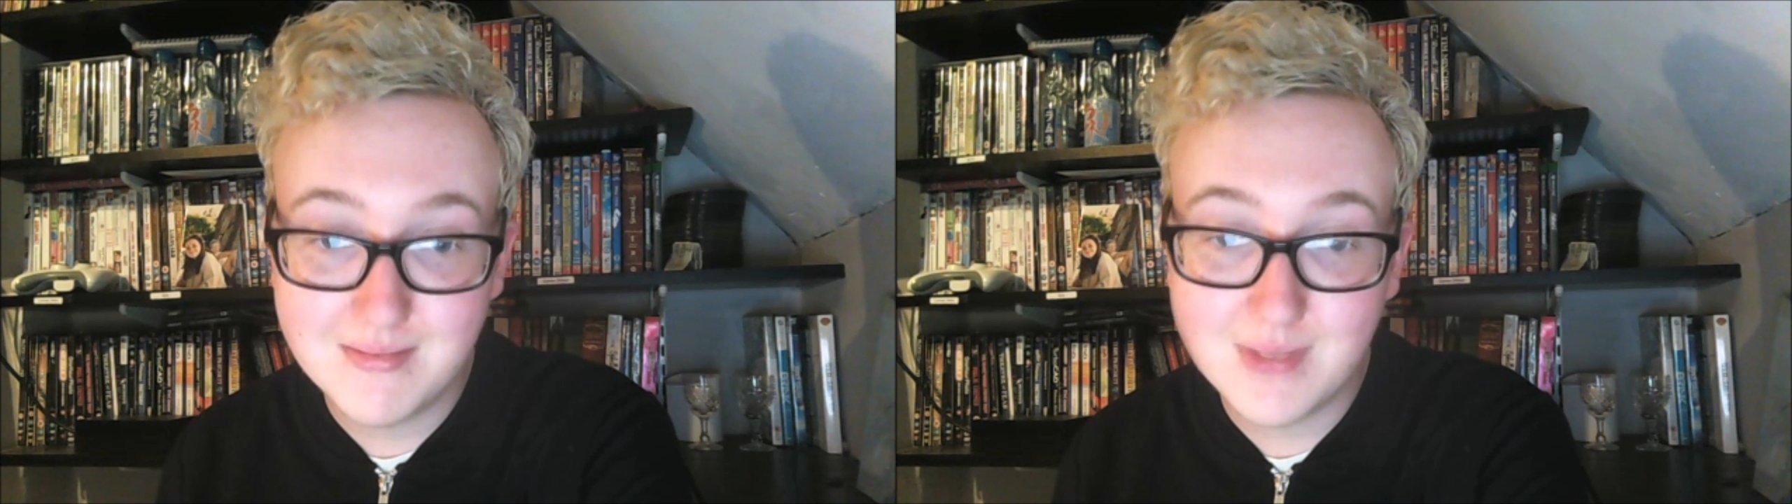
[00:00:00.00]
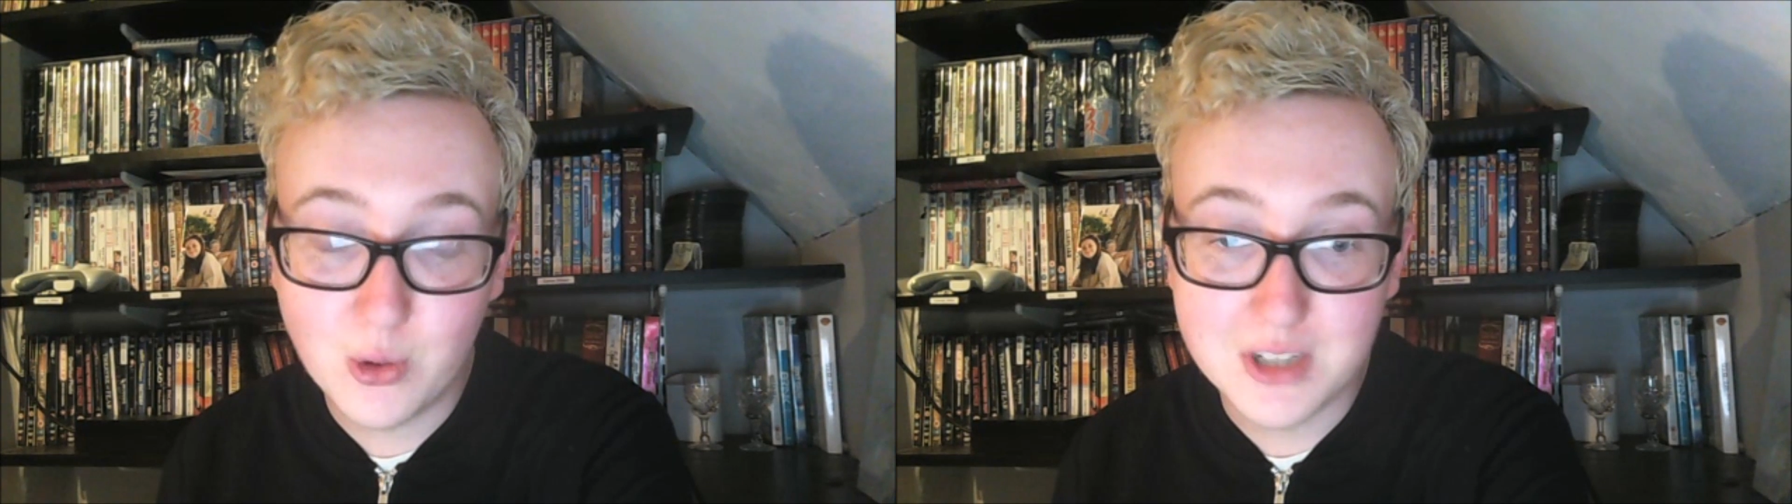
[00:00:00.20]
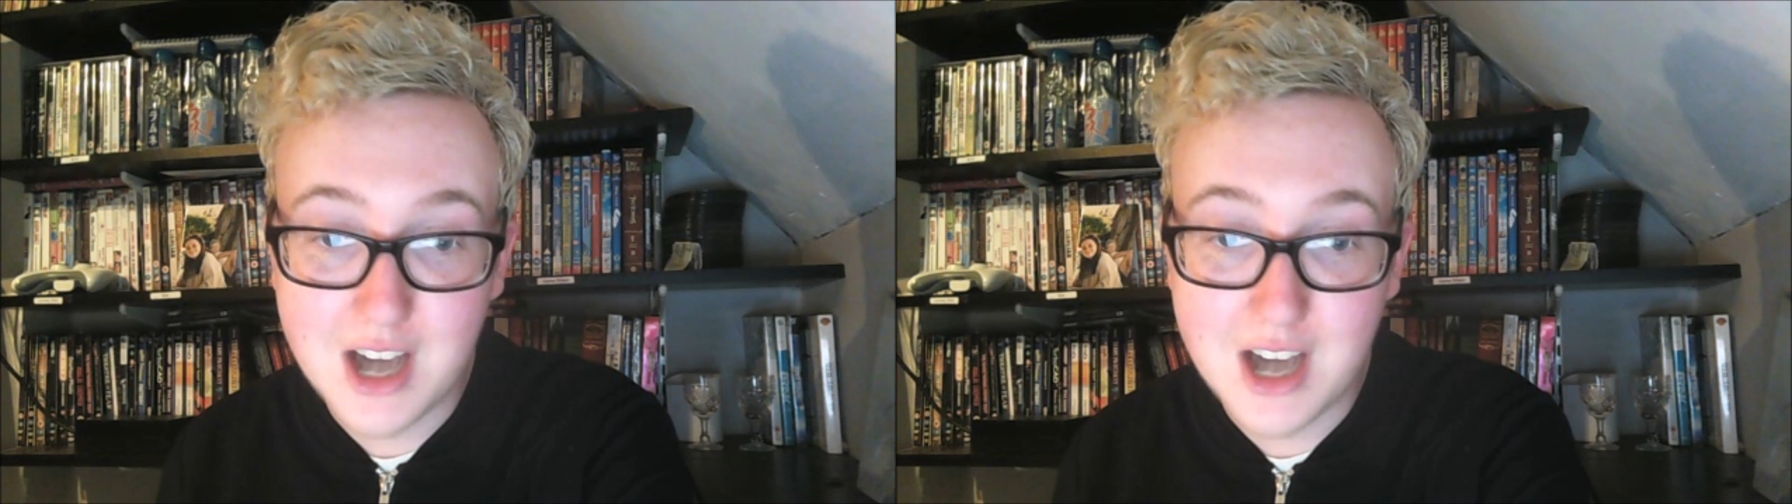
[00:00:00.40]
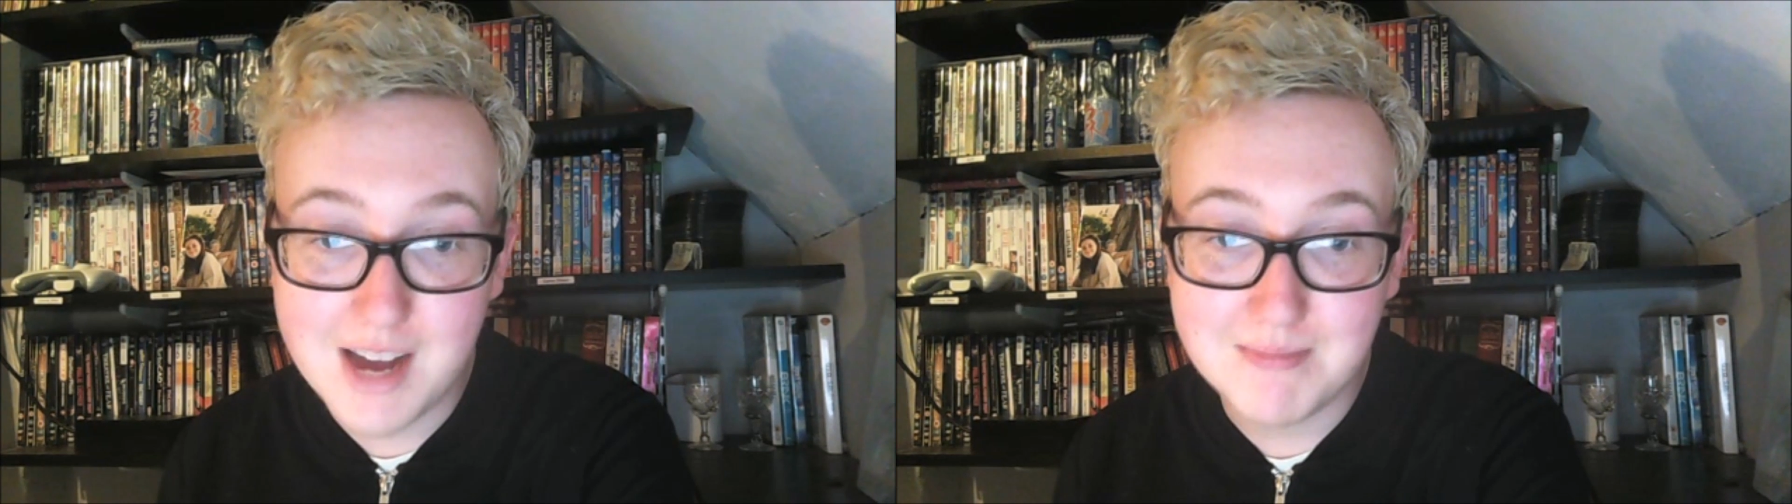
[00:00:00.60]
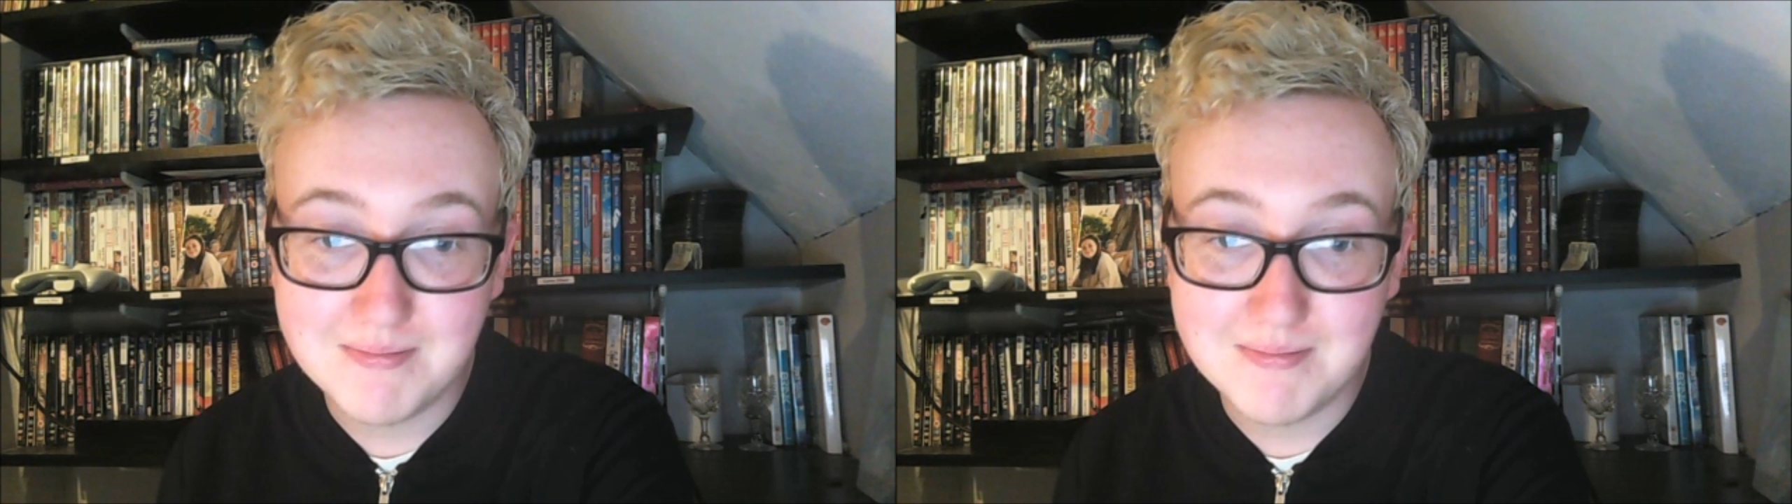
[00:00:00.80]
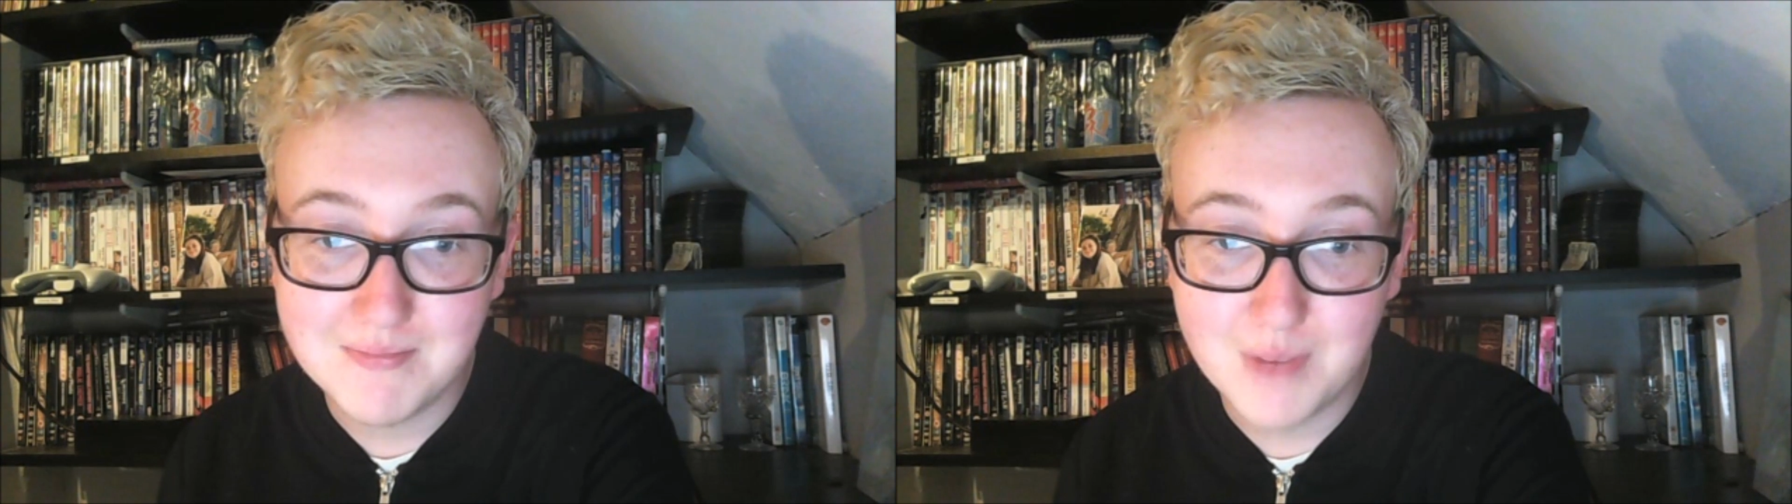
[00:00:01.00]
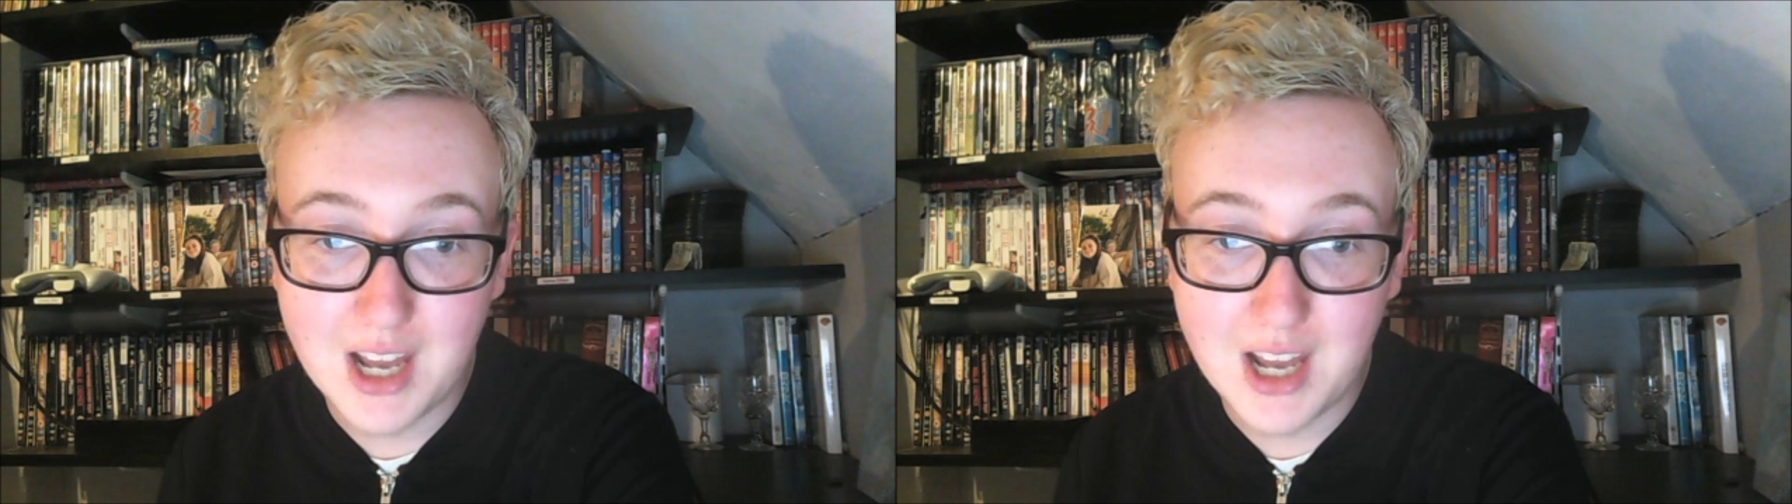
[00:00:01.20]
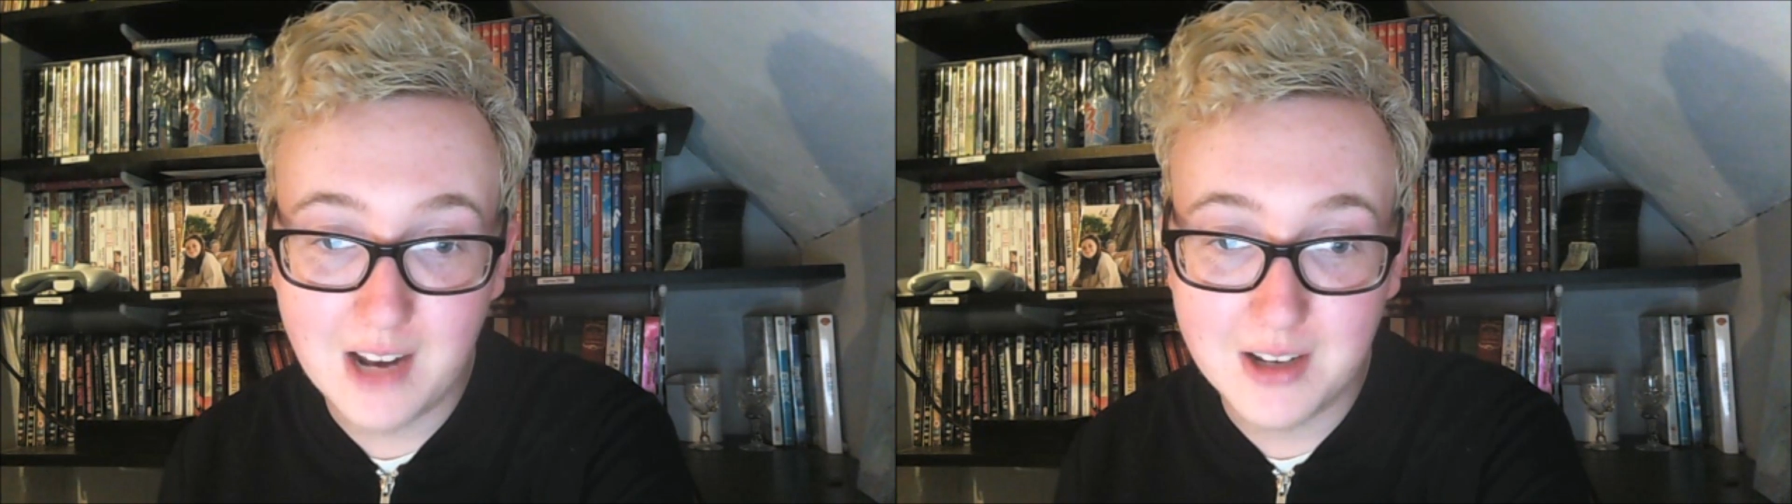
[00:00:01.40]
all the time
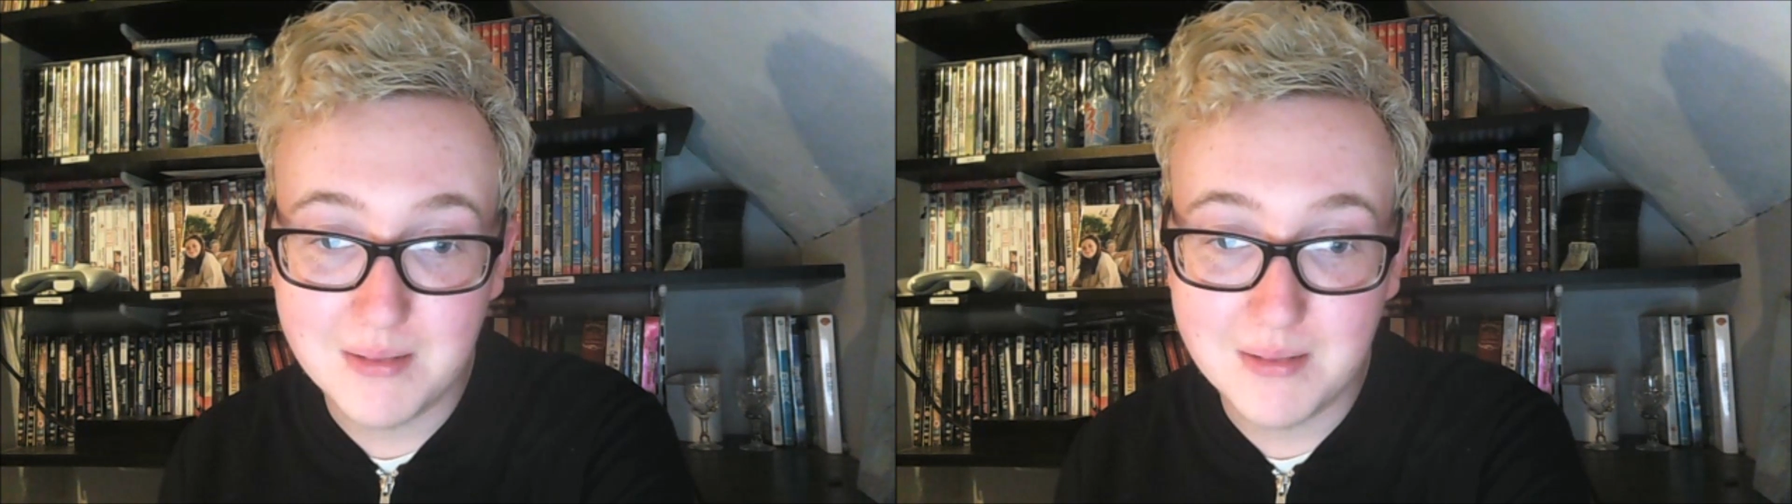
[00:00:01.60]
when I look